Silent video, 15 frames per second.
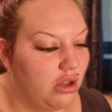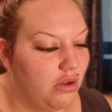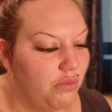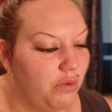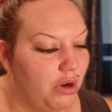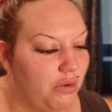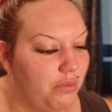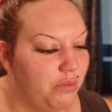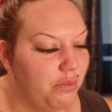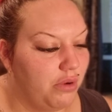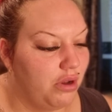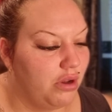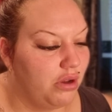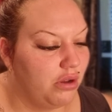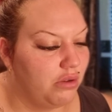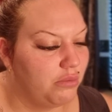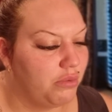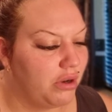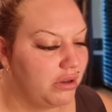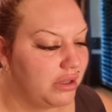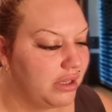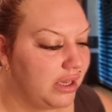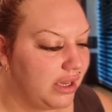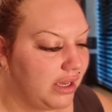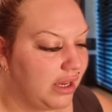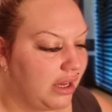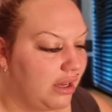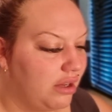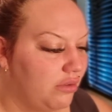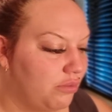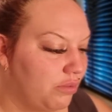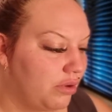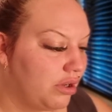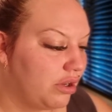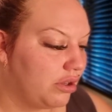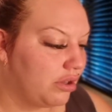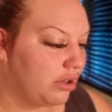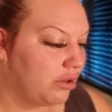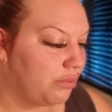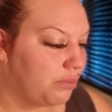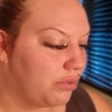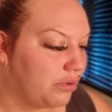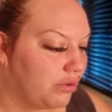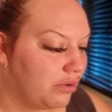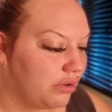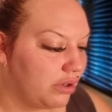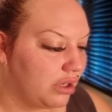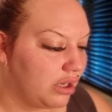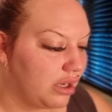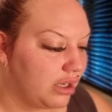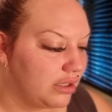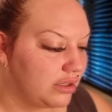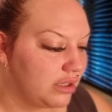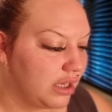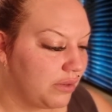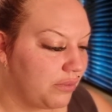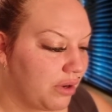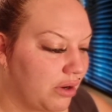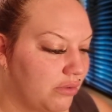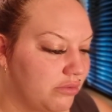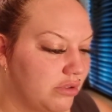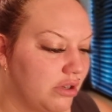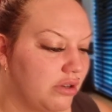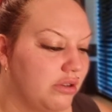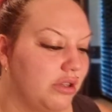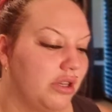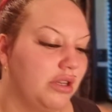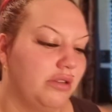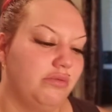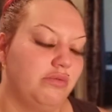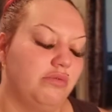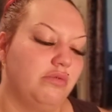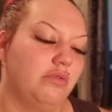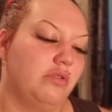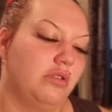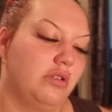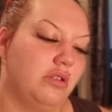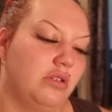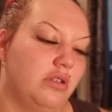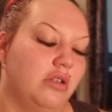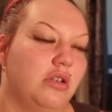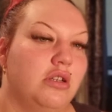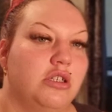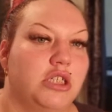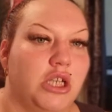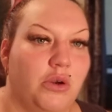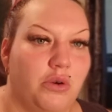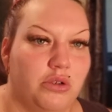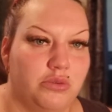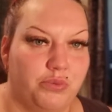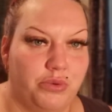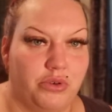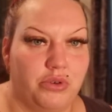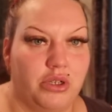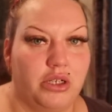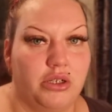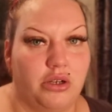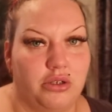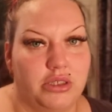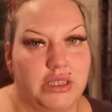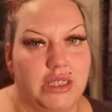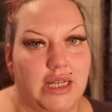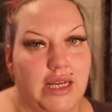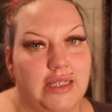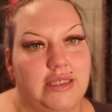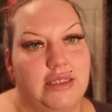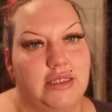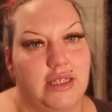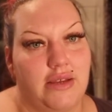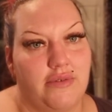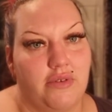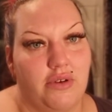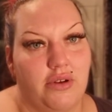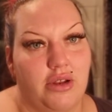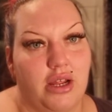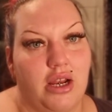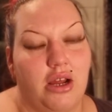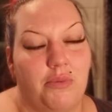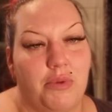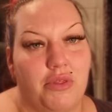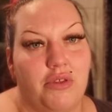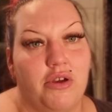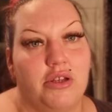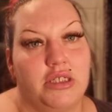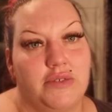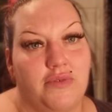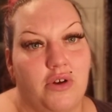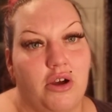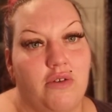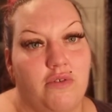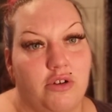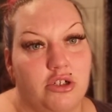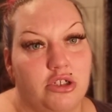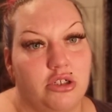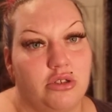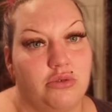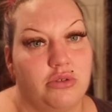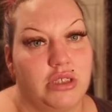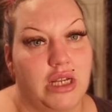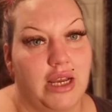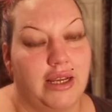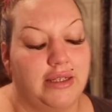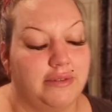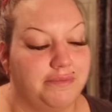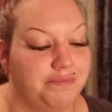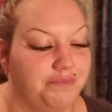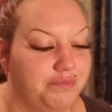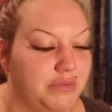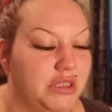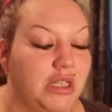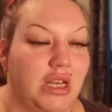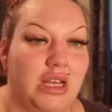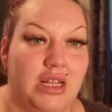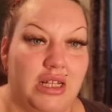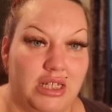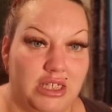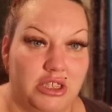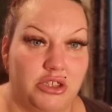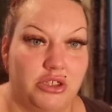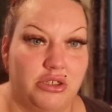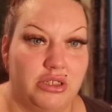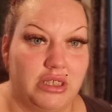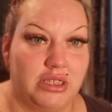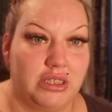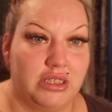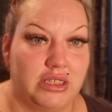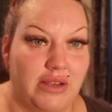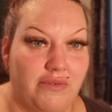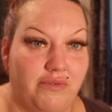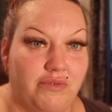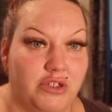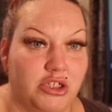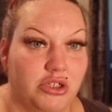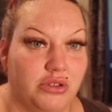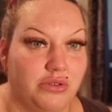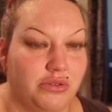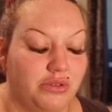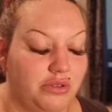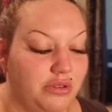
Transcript: What What year were you born and how old are you? So I was born in 1987 and I'll be 35 on Tuesday. This Tuesday, the 7th of June.